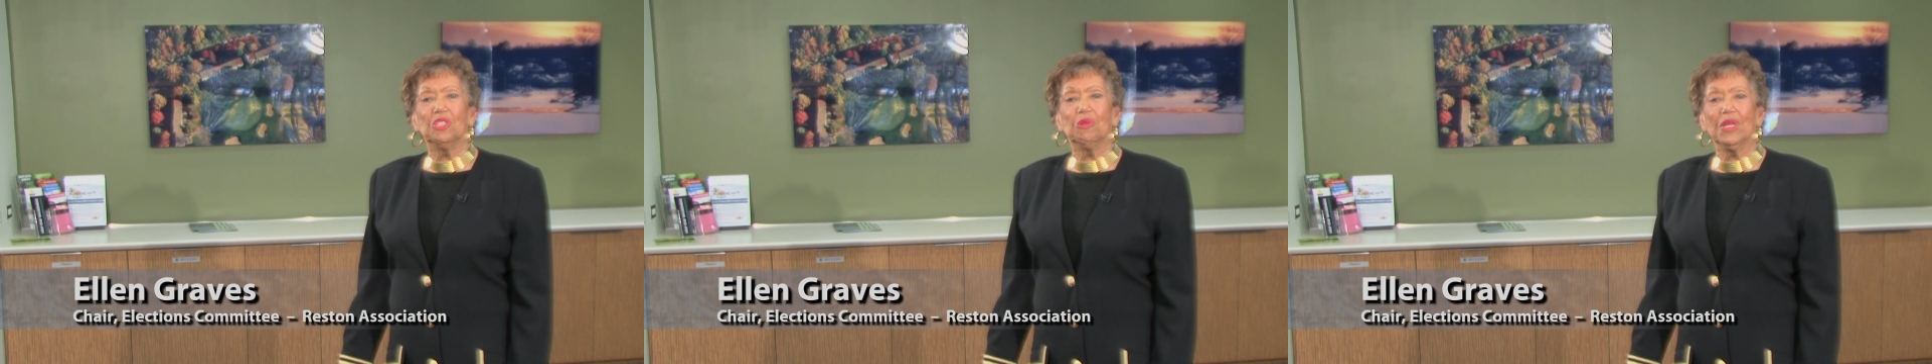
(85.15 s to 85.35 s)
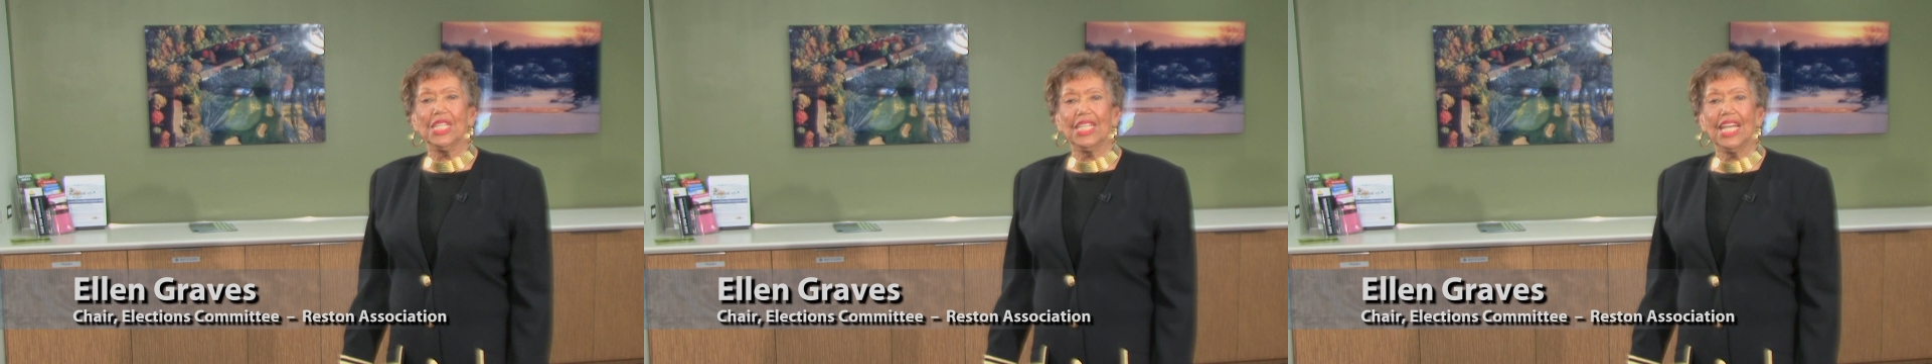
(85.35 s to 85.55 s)

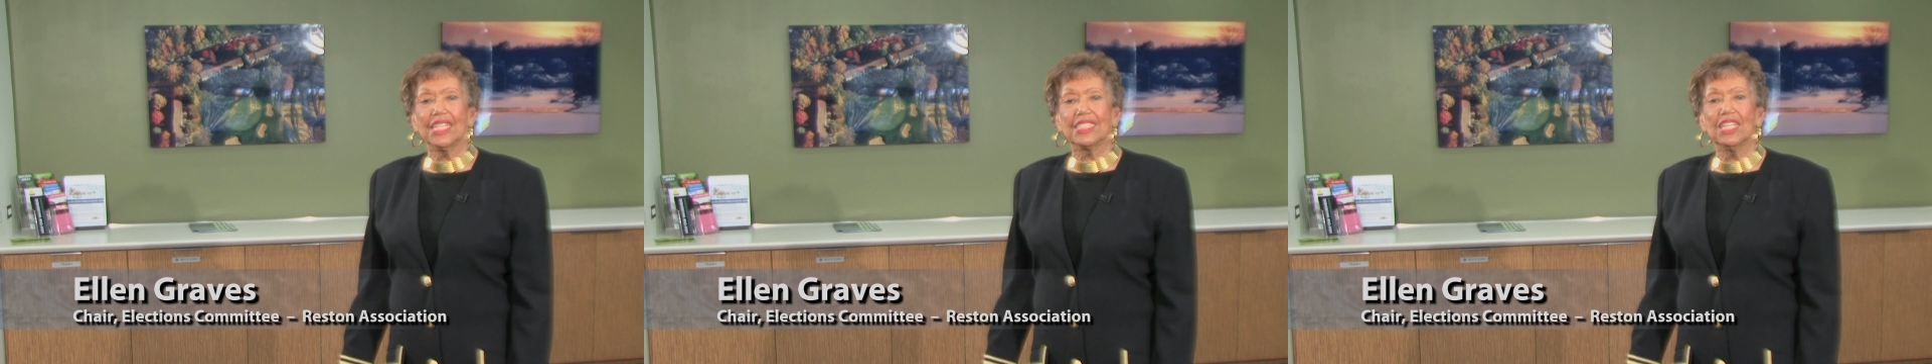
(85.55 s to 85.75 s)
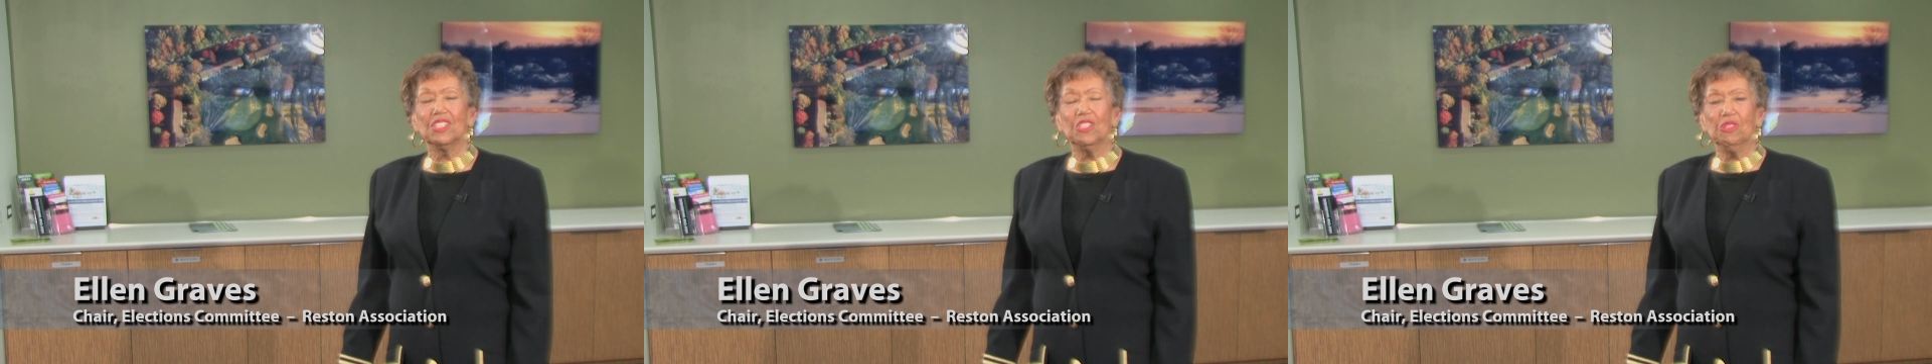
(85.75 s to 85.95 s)
to
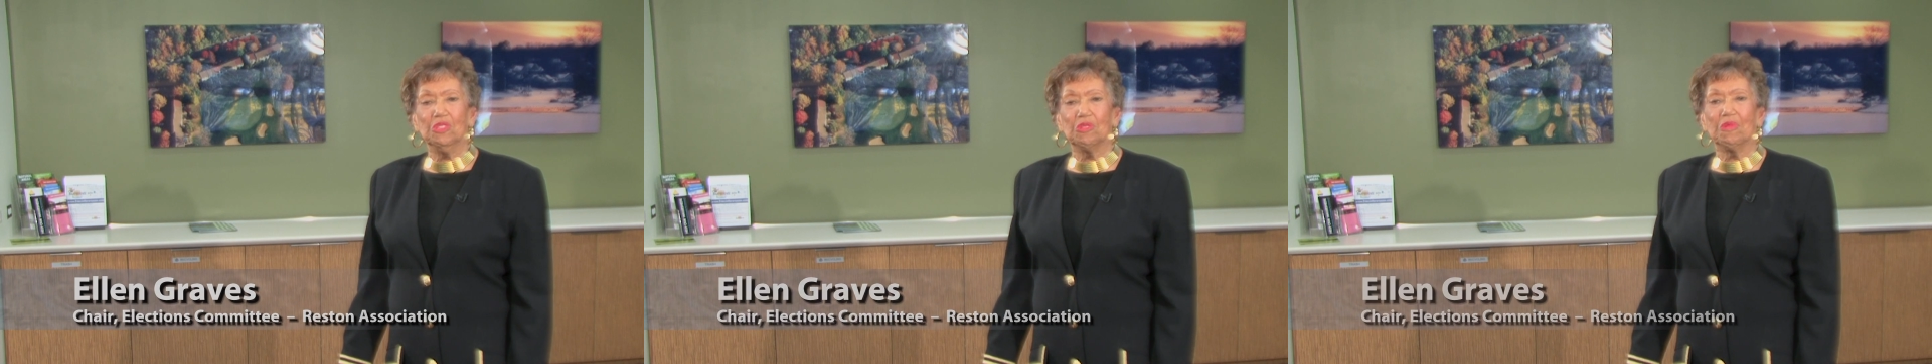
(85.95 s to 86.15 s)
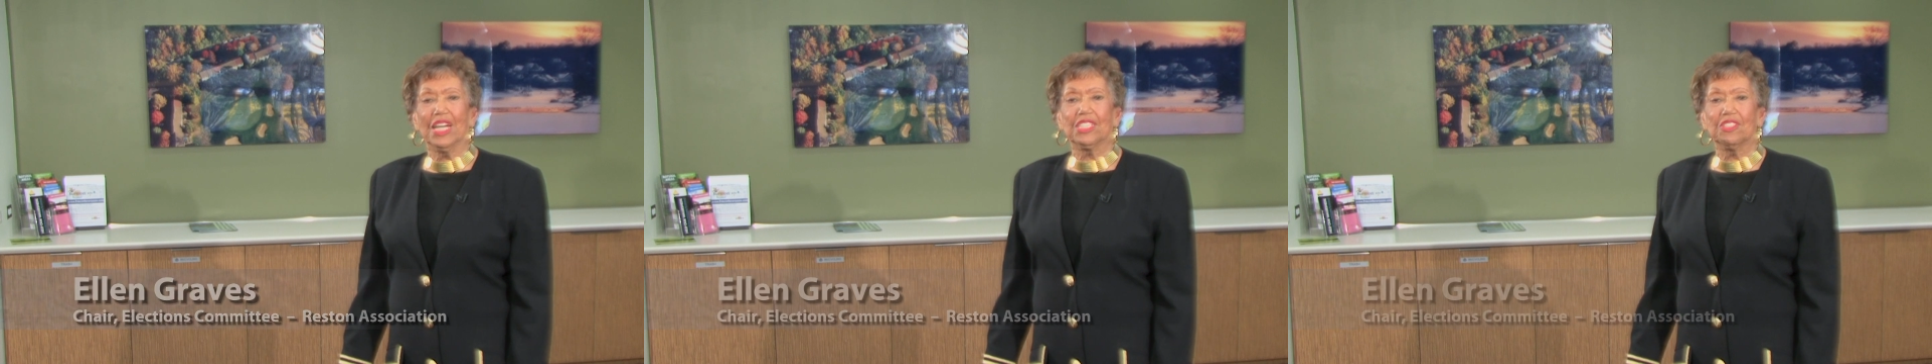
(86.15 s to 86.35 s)
elect
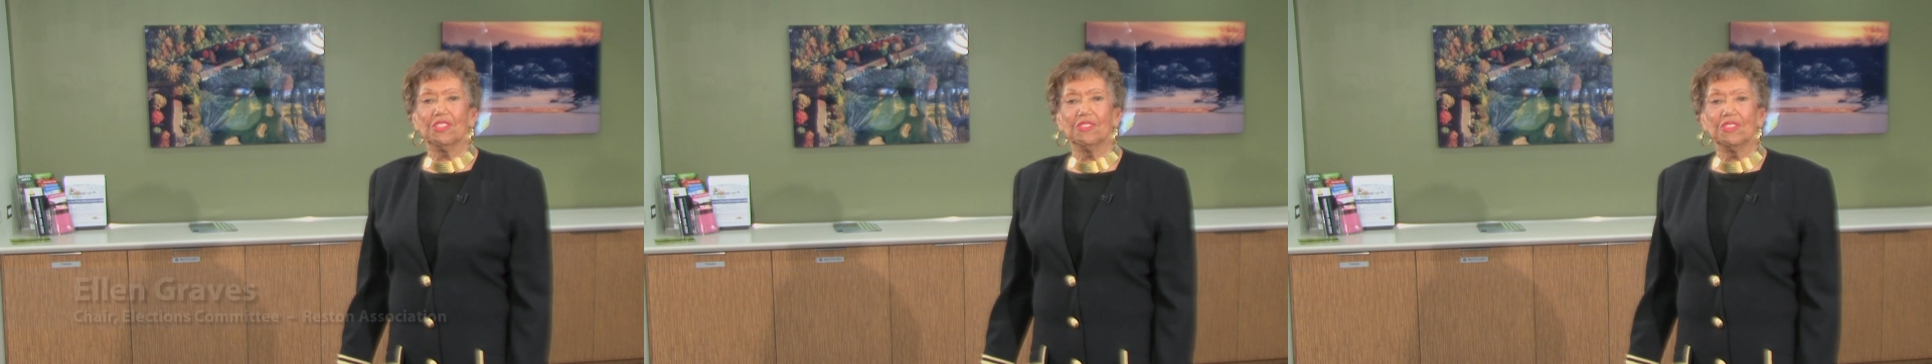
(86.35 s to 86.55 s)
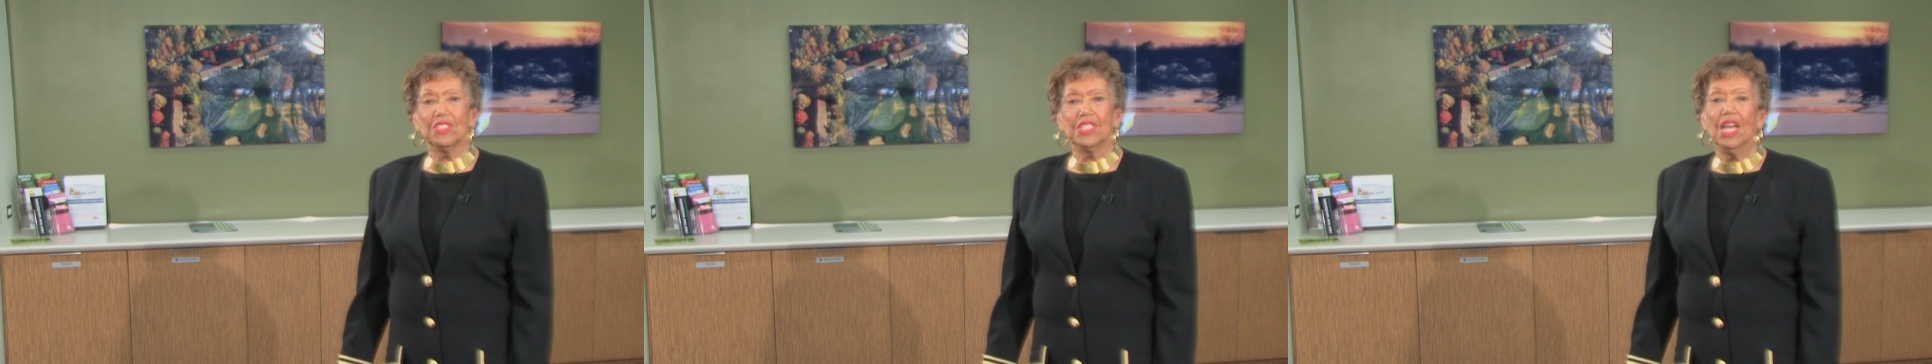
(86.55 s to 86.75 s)
two
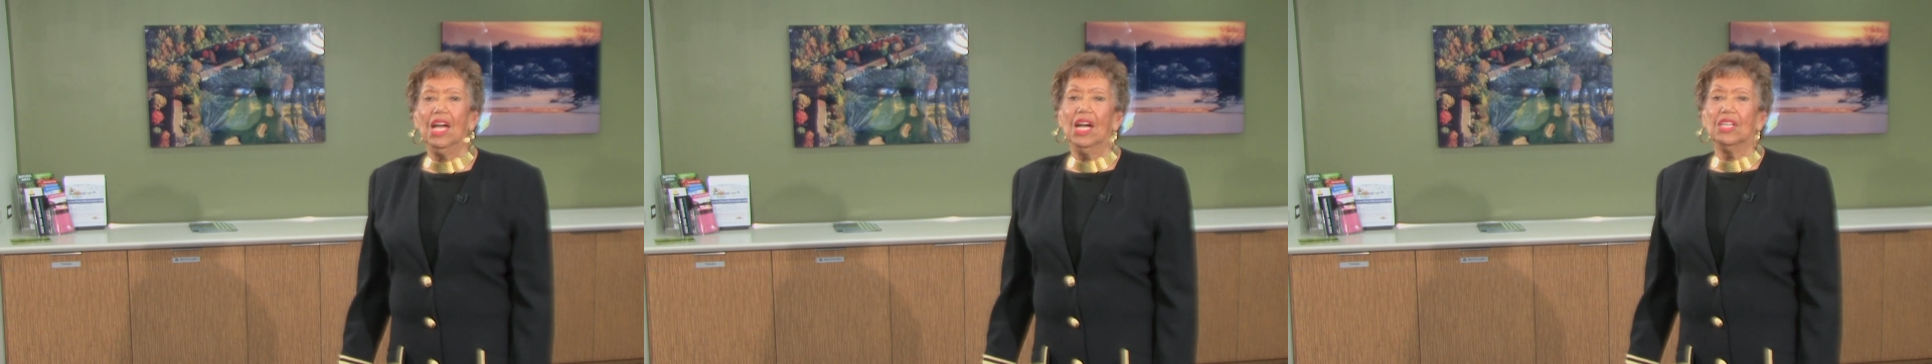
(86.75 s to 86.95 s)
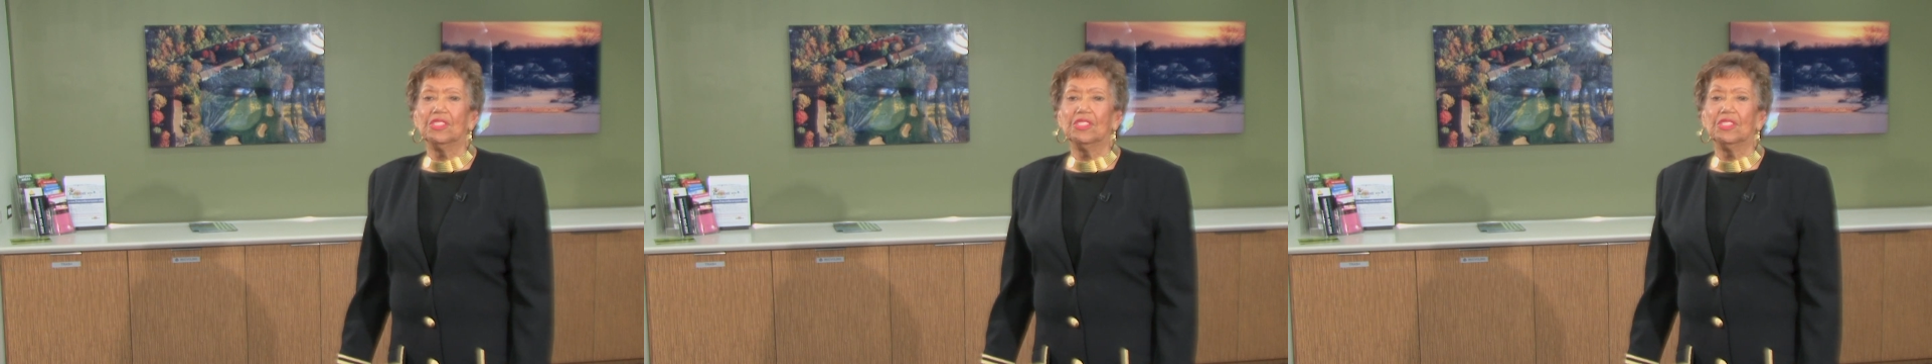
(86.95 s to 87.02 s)
directors